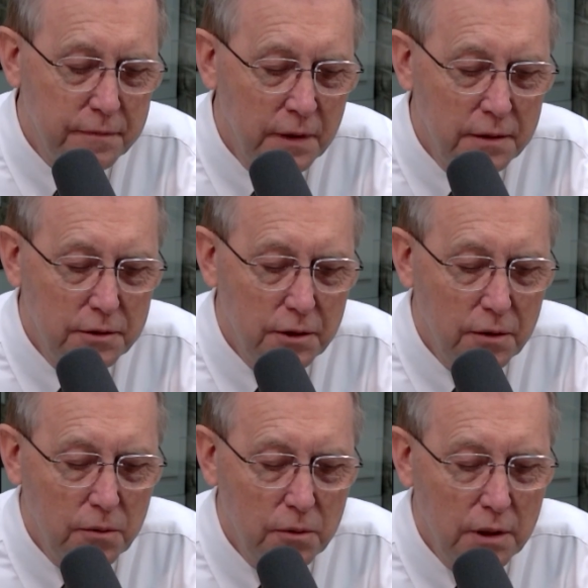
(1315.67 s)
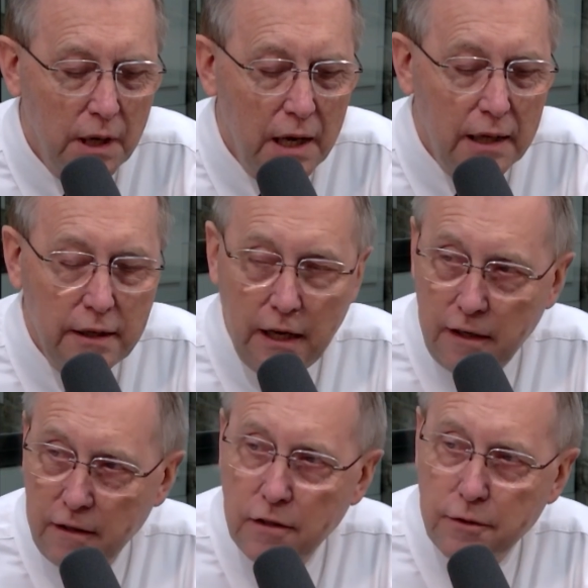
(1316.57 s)
So
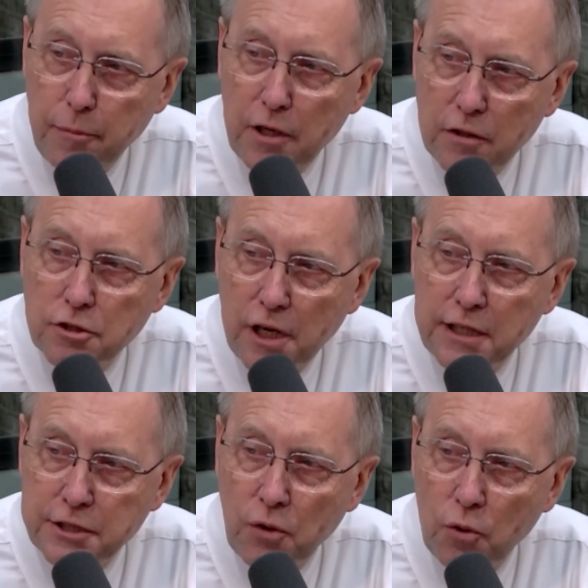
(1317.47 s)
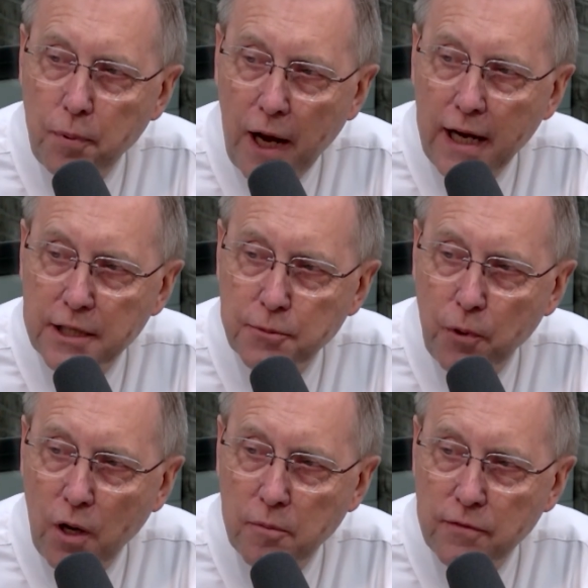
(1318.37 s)
the bill looks like it's going to pass
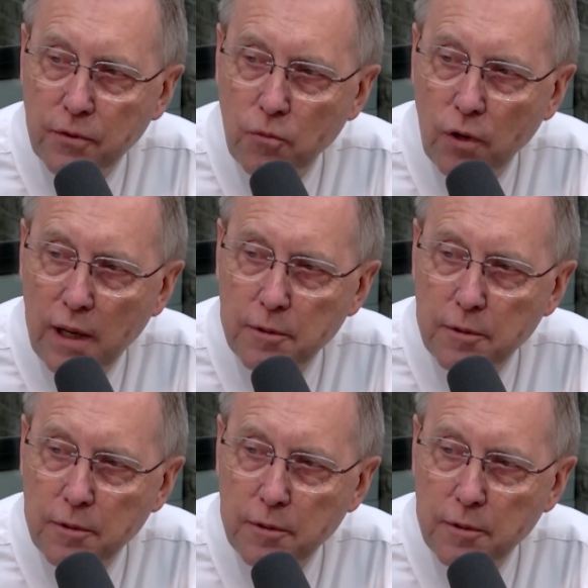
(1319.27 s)
probably from what I've been